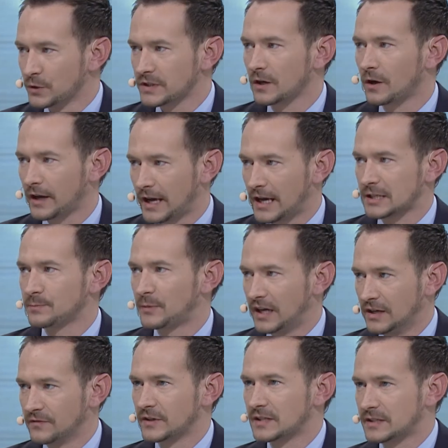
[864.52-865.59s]
to be done.
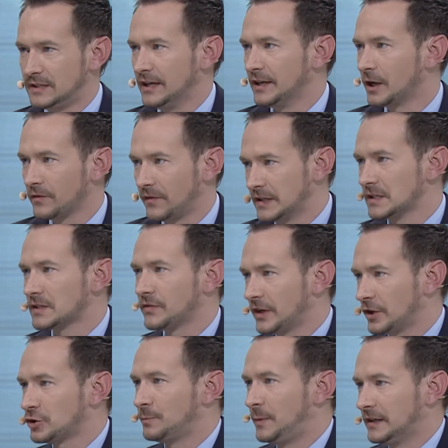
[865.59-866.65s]
You first have to
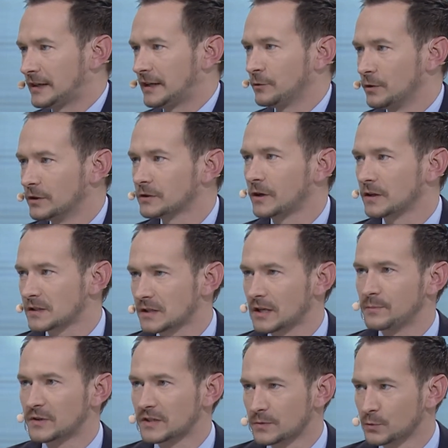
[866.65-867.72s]
invest, even if it will only
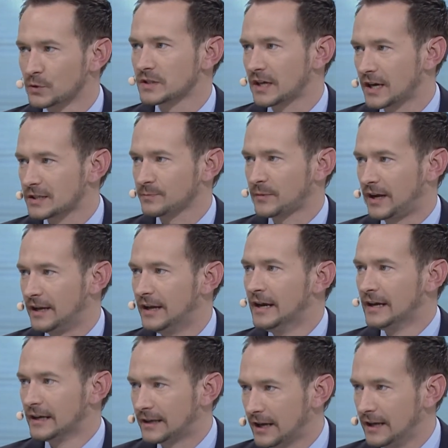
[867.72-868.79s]
pay out much later.
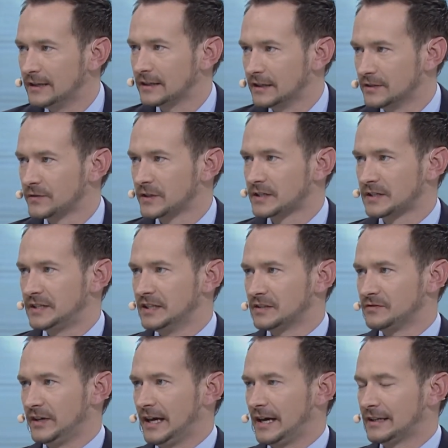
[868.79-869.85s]
Money has to be
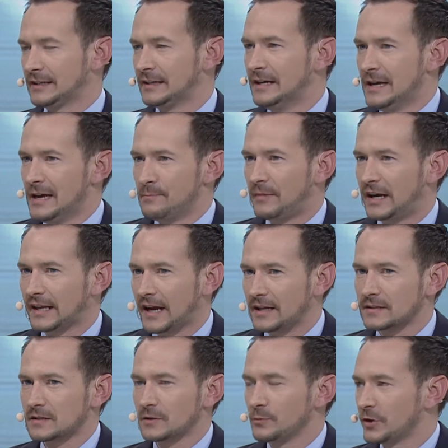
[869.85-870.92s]
invested.
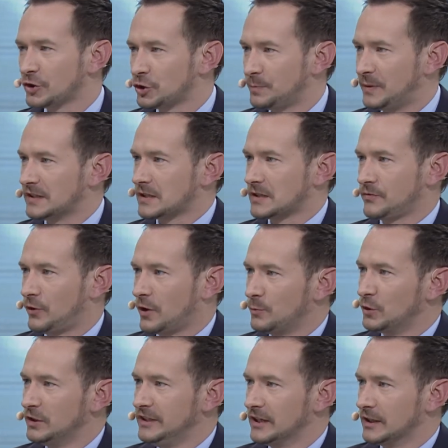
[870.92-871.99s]
And now, to be somewhat blunt, is it